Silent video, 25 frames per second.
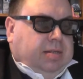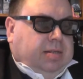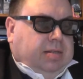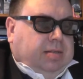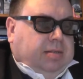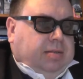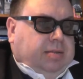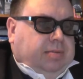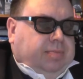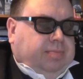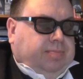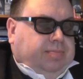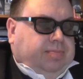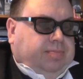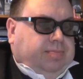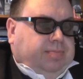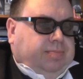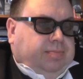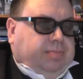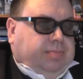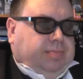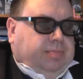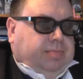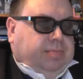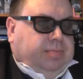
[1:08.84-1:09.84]
You are the
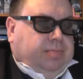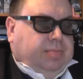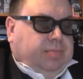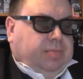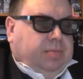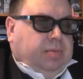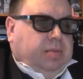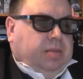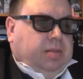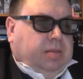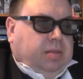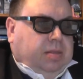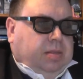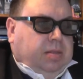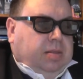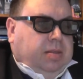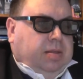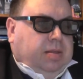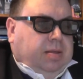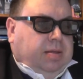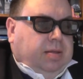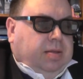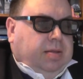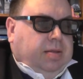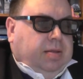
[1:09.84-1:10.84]
best kept secret
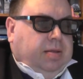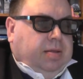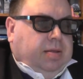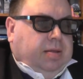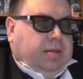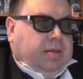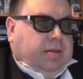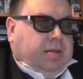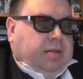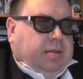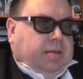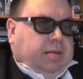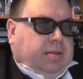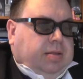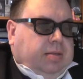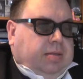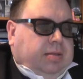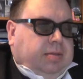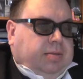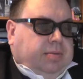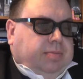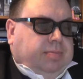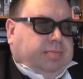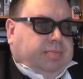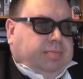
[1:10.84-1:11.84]
in the universe.
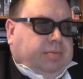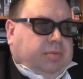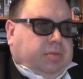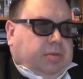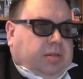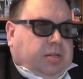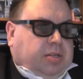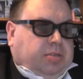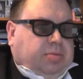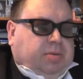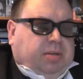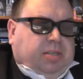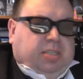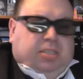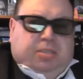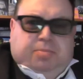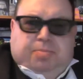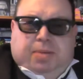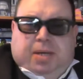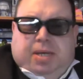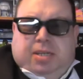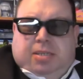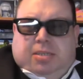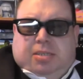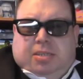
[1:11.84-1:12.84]
that's why it's
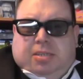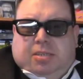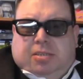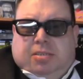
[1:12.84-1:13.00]
painted.